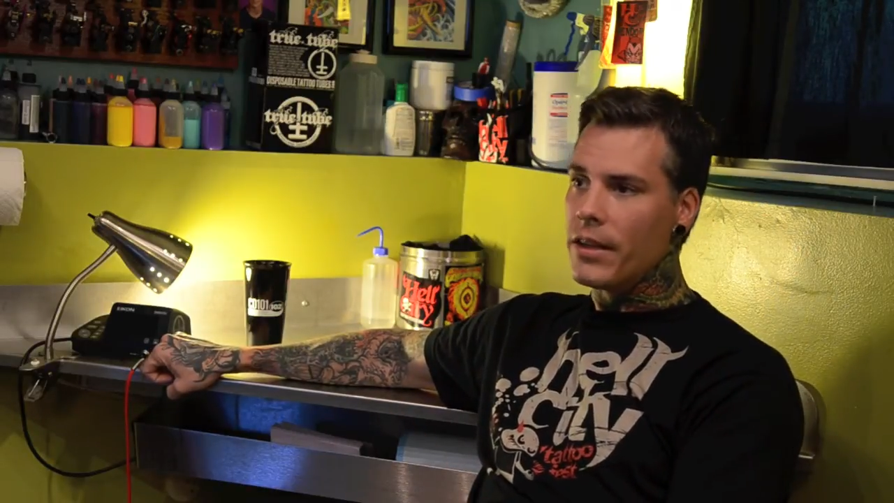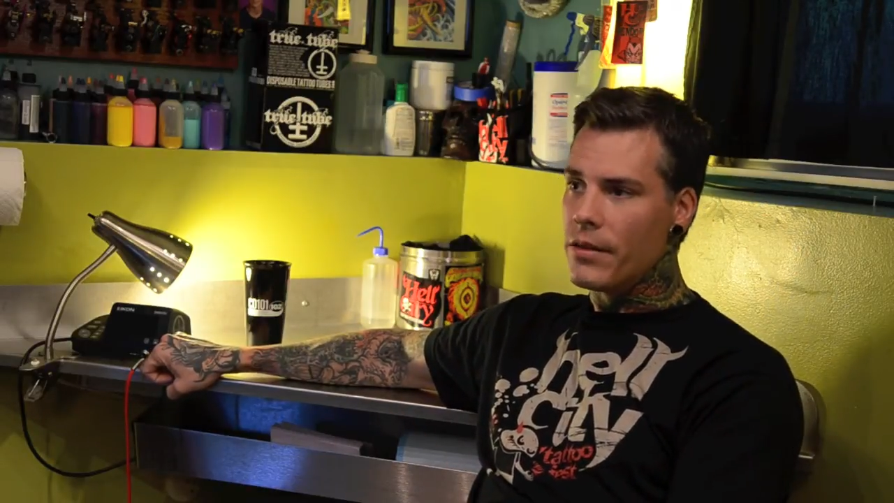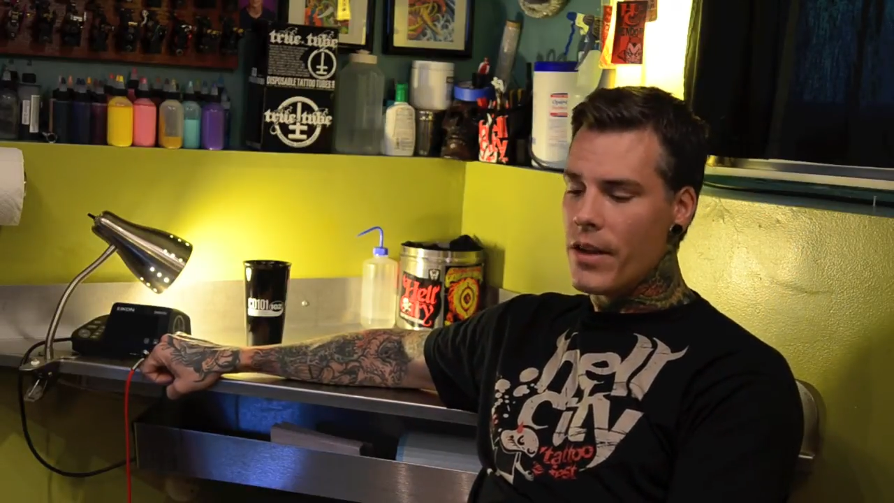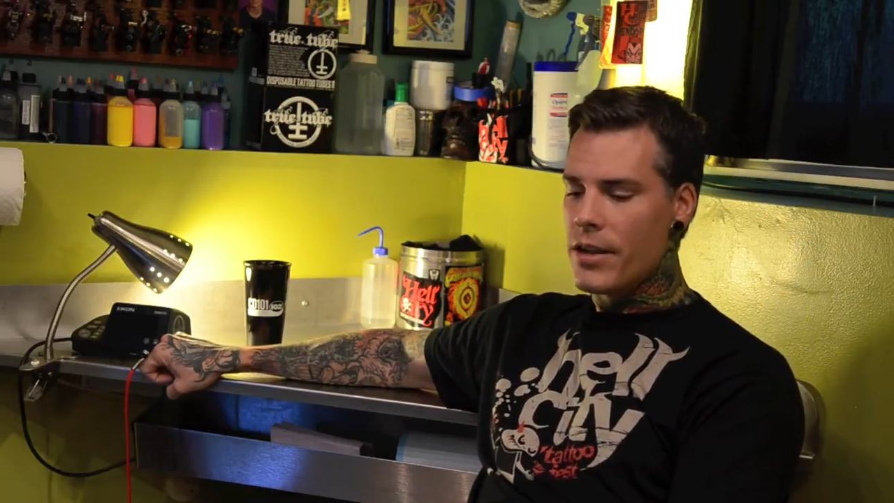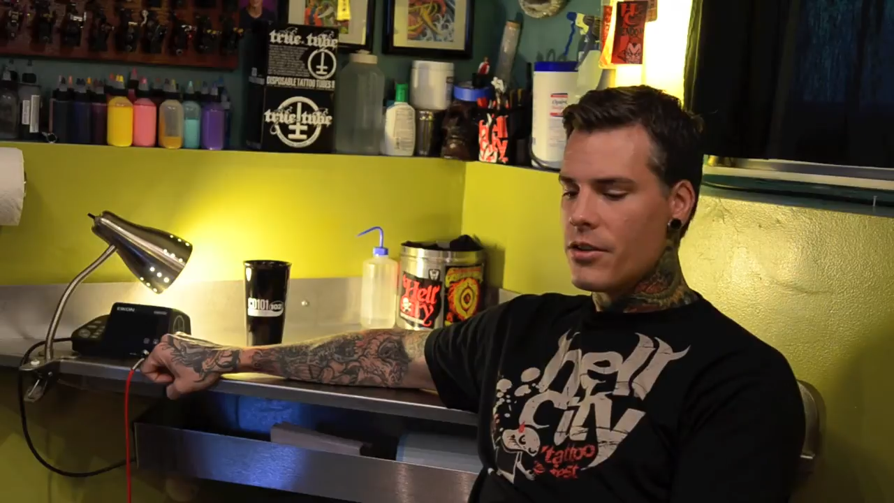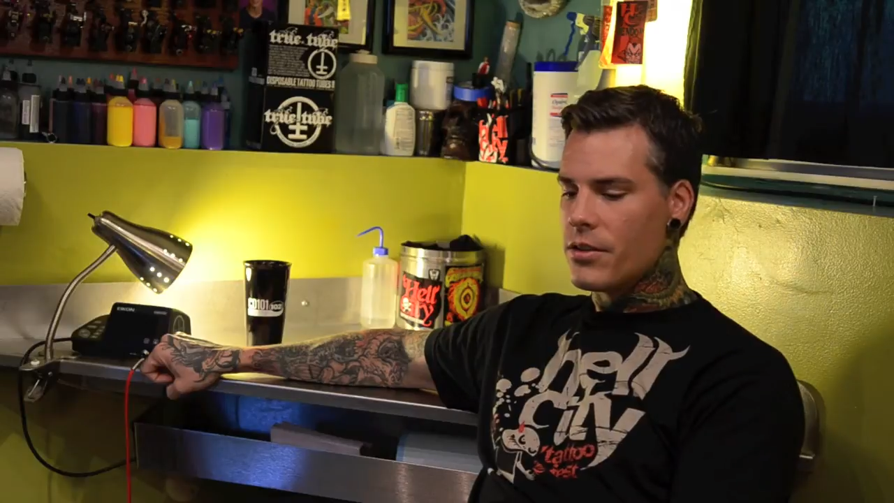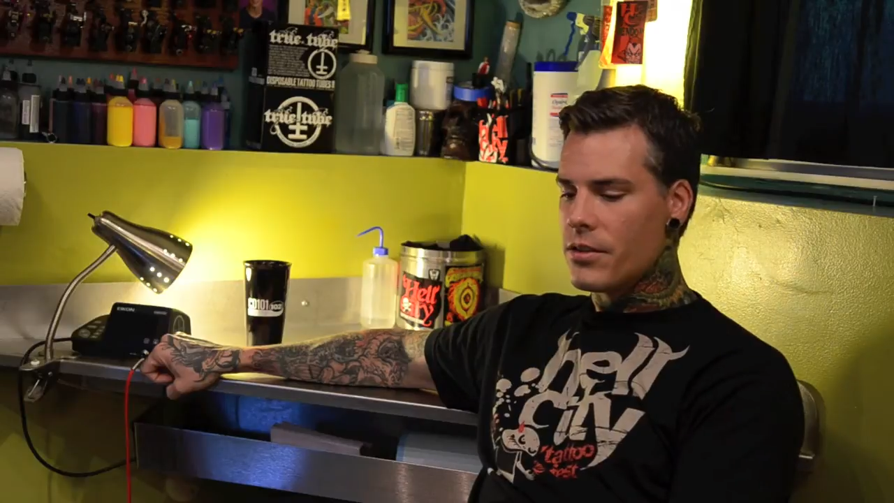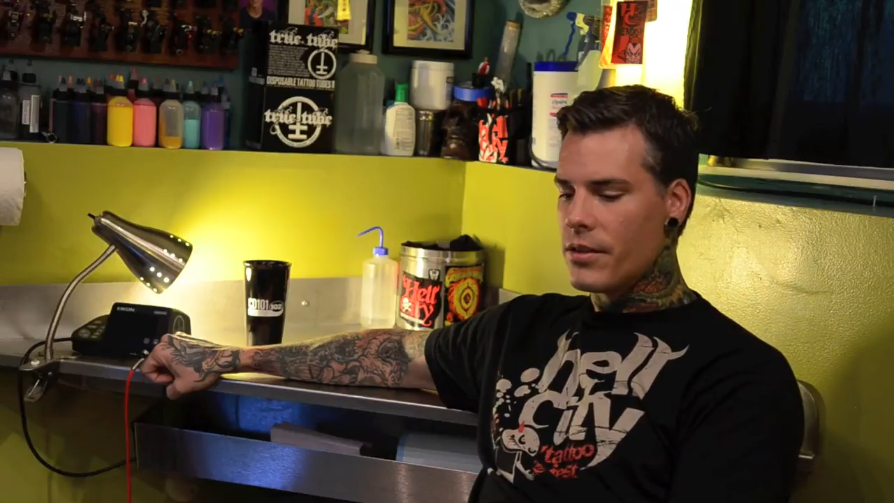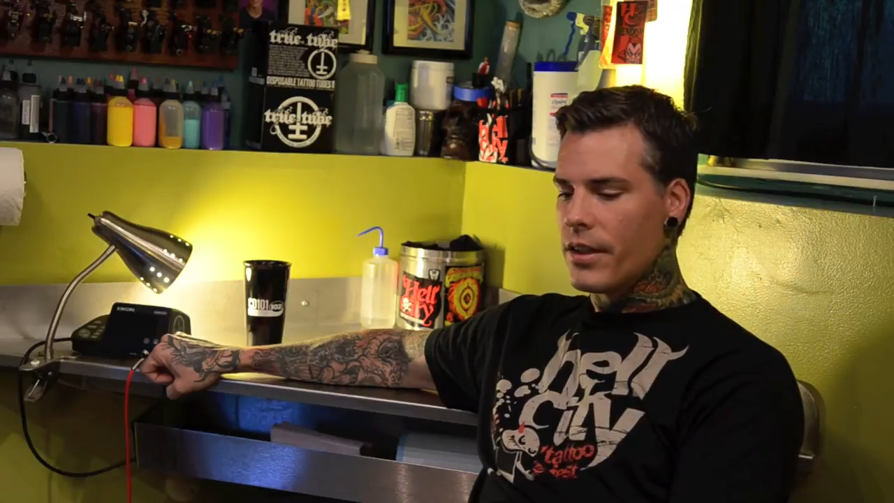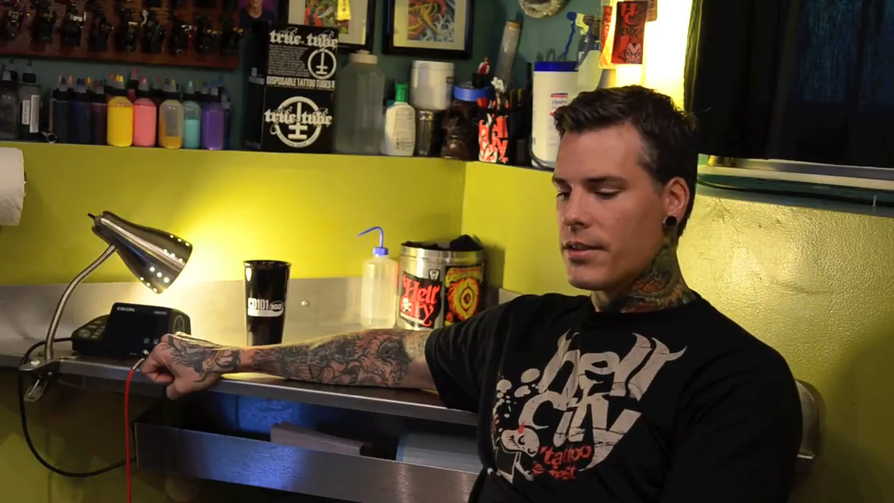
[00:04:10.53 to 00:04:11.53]

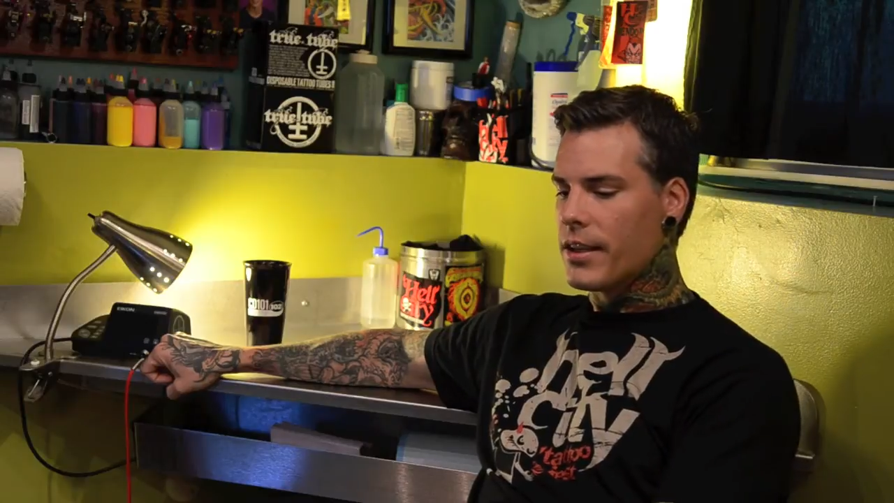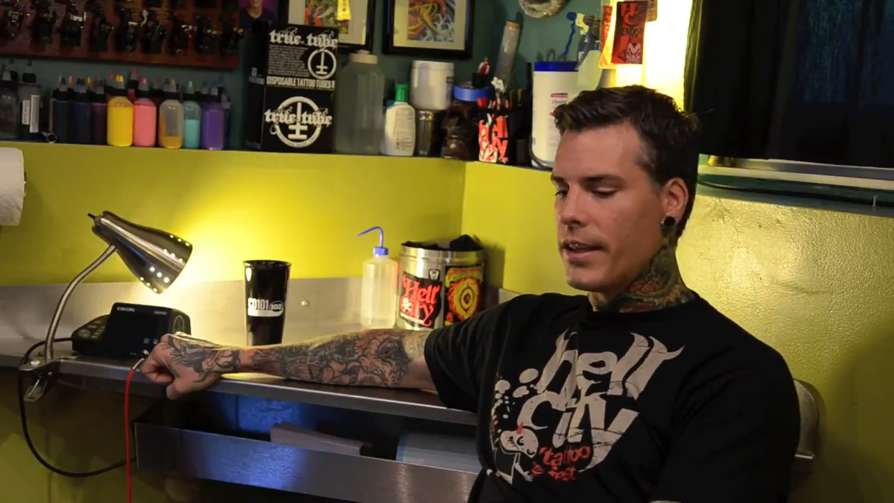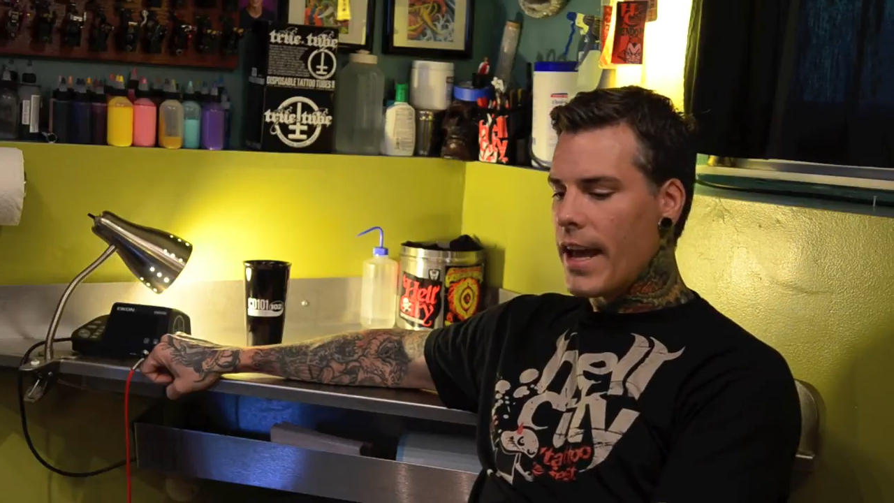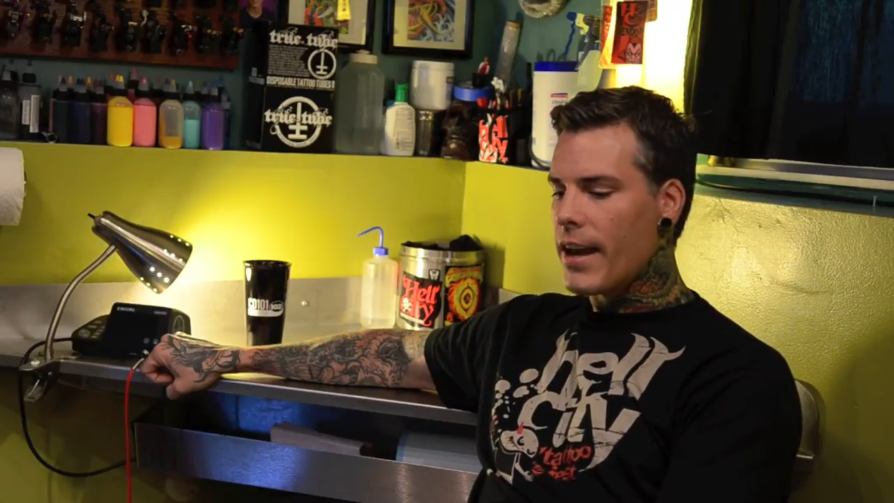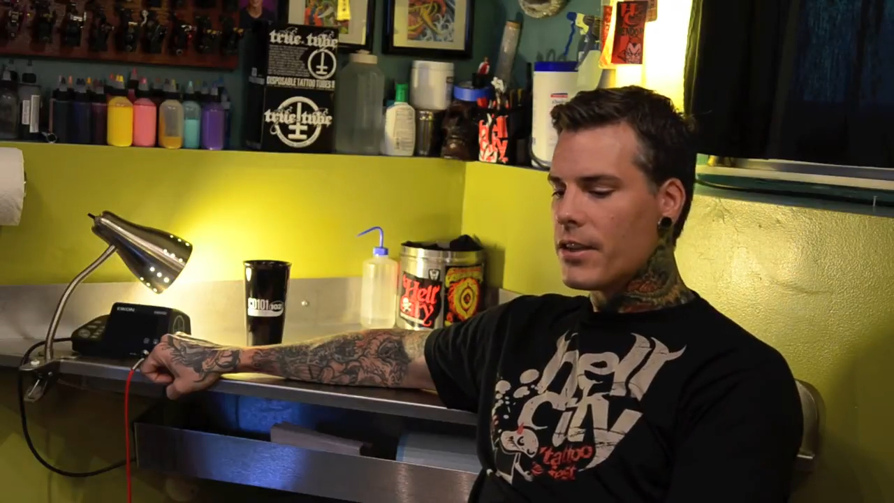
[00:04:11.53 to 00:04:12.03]
conventions and things like that,